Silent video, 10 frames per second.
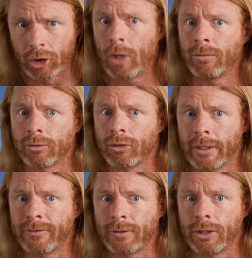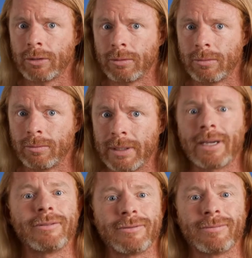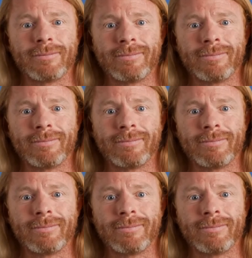don't trust you because,